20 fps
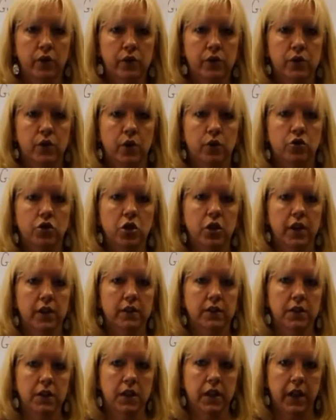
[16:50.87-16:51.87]
So she likes
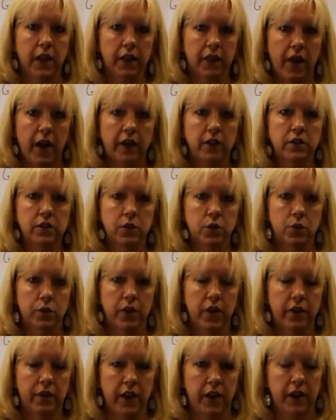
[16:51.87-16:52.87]
to link that to
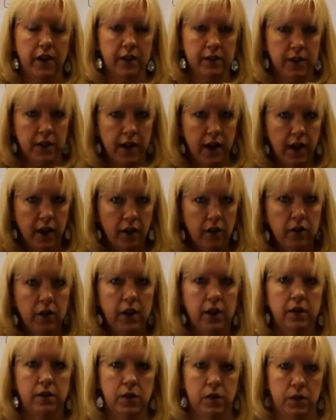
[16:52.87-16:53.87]
that it is a noun, it
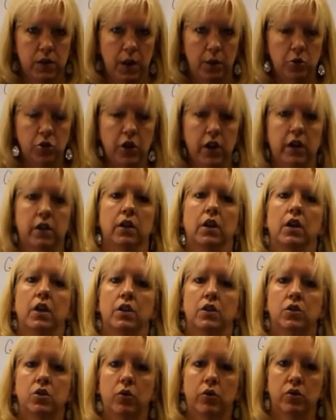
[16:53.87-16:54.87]
is a subject,
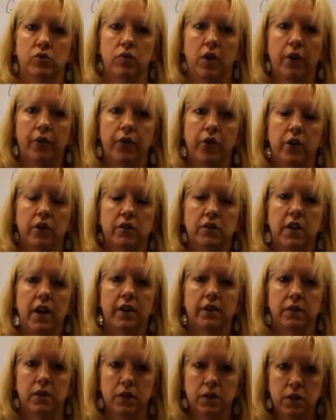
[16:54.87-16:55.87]
so it's referenced
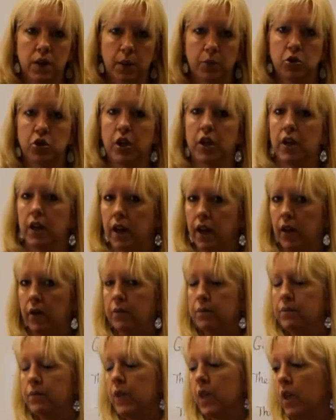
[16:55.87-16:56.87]
as the subject noun.